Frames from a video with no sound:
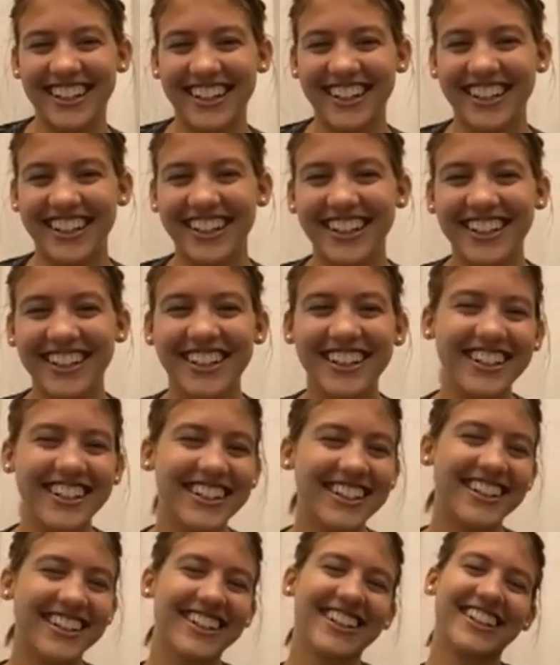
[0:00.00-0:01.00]

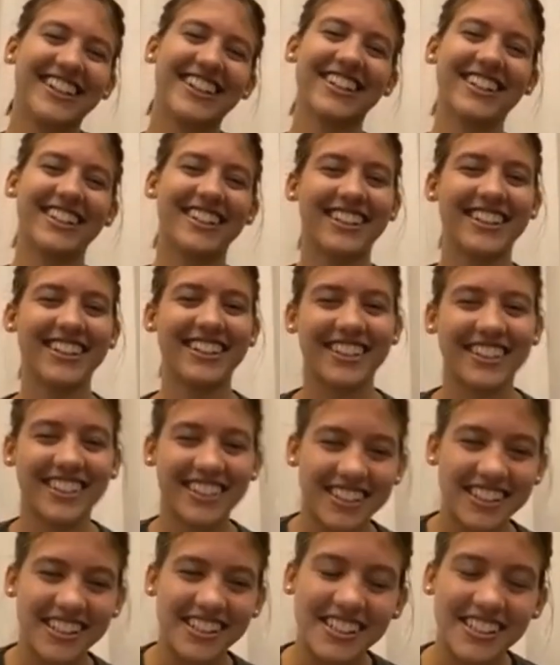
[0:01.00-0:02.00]

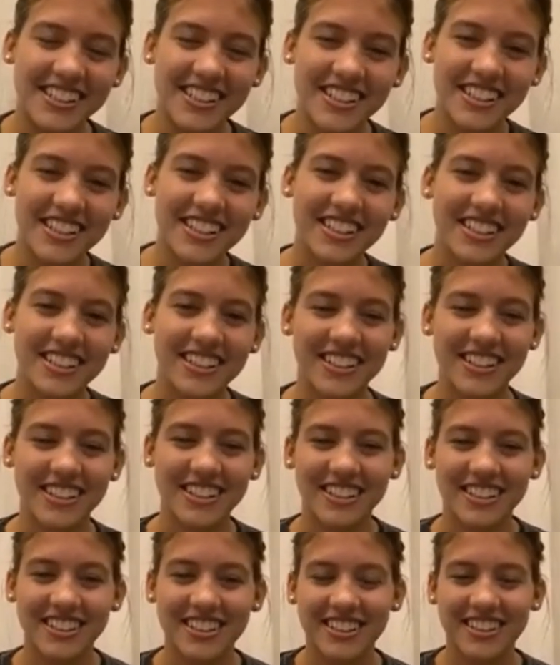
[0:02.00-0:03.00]

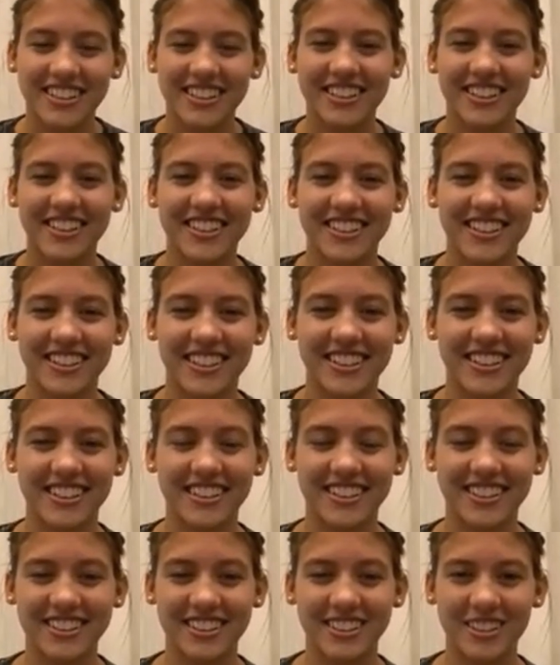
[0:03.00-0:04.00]

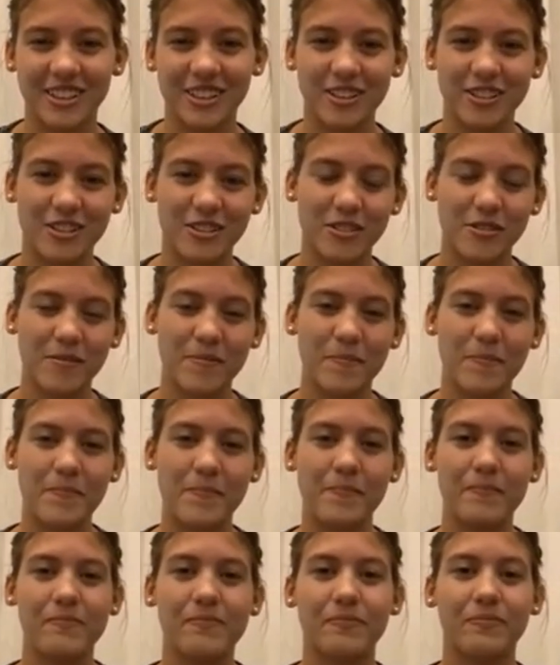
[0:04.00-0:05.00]

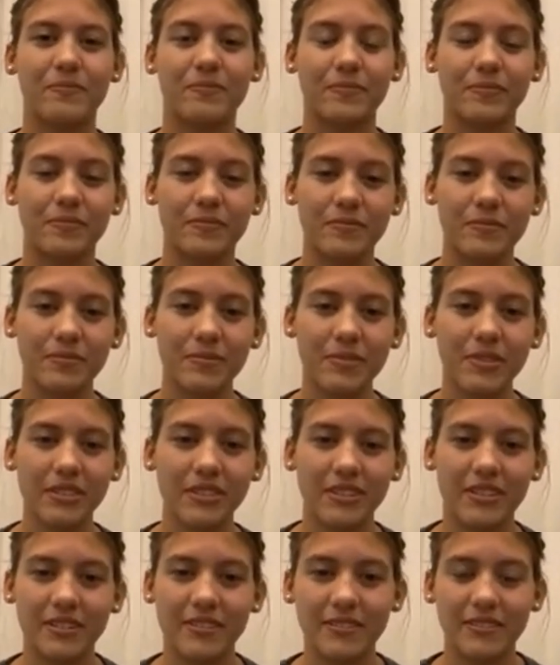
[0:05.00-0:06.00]

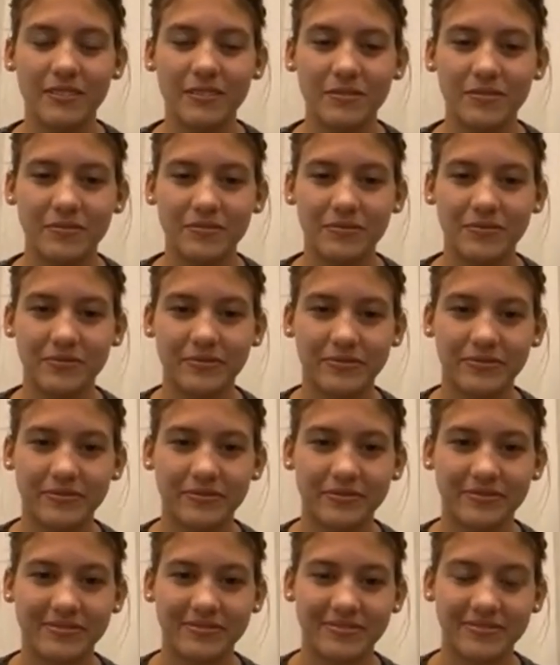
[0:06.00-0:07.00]

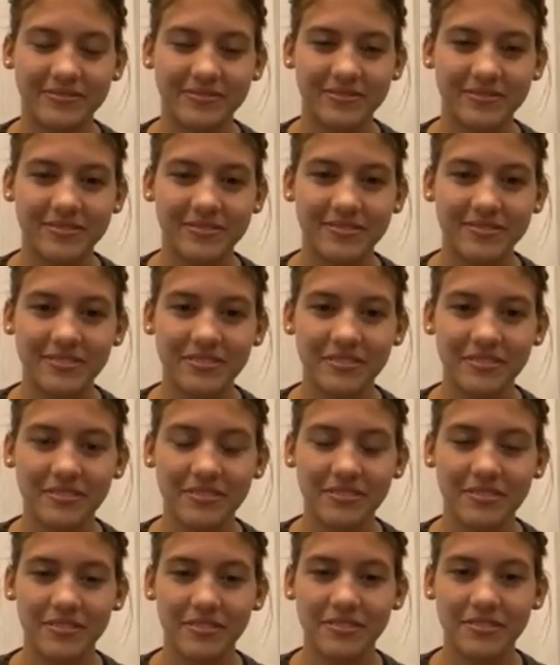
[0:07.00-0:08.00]

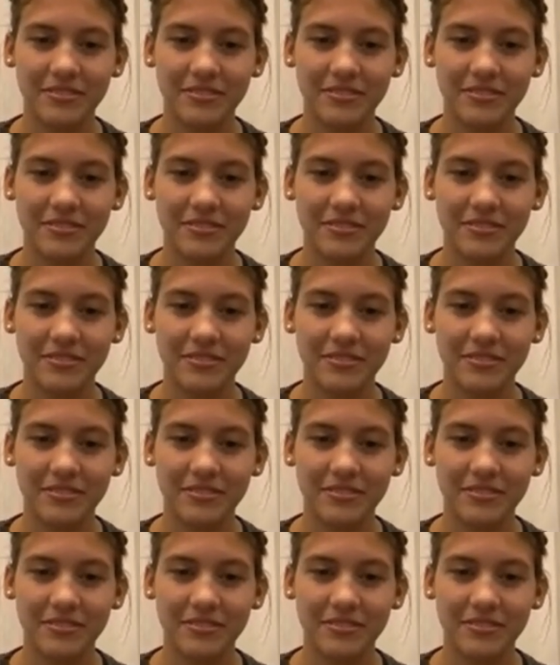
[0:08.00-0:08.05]
(not speaking)